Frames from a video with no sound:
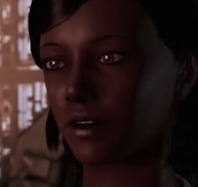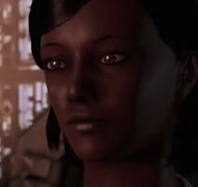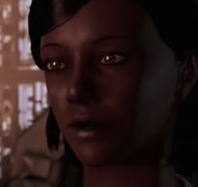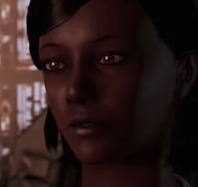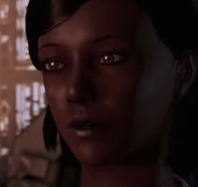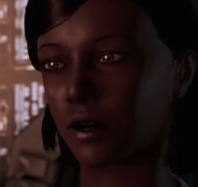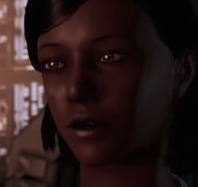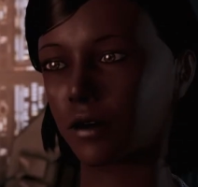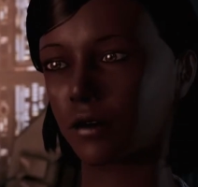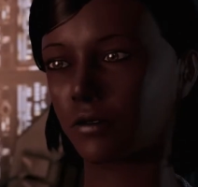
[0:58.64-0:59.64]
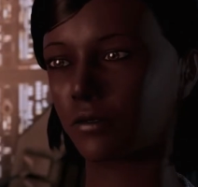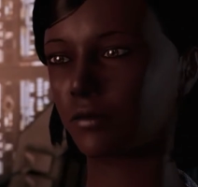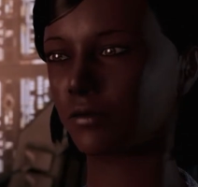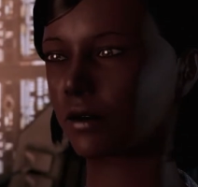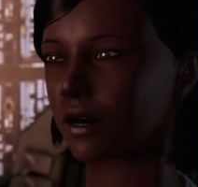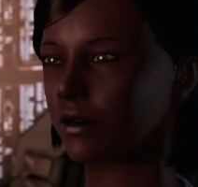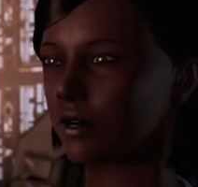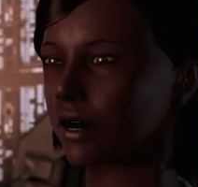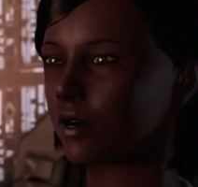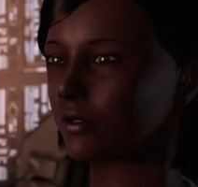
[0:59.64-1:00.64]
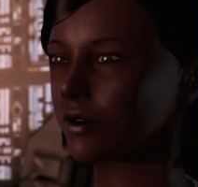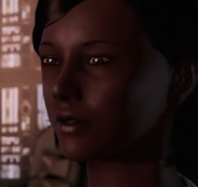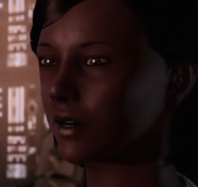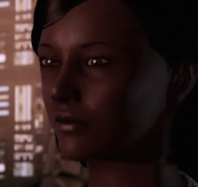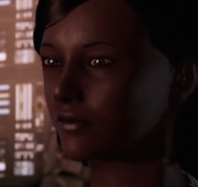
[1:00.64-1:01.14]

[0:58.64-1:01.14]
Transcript: Same here, Joker. I don't know how it's gonna